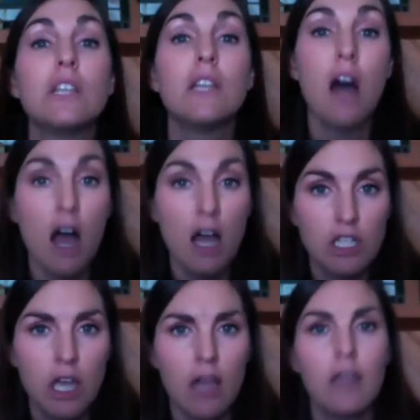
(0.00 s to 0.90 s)

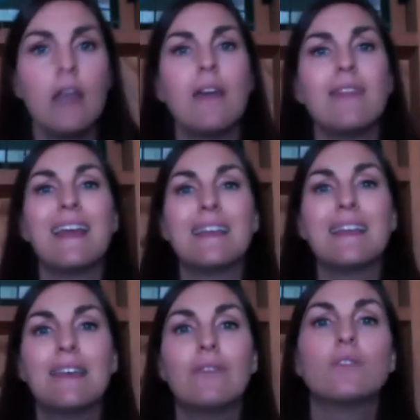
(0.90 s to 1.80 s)
Asha, then I'm going
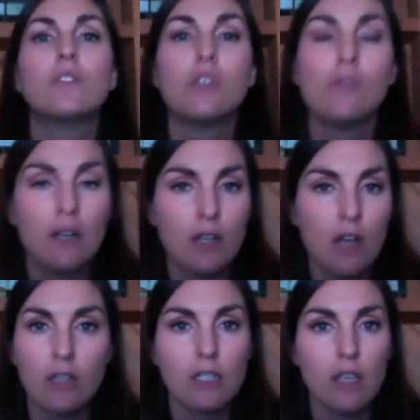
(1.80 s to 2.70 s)
to give you
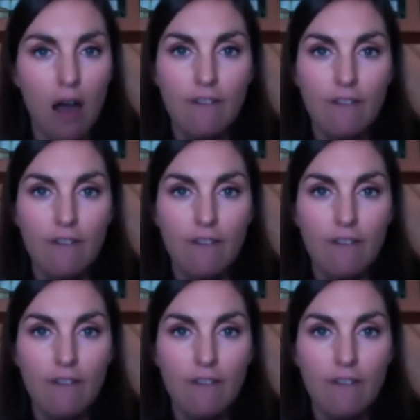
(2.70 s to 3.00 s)
$200 off.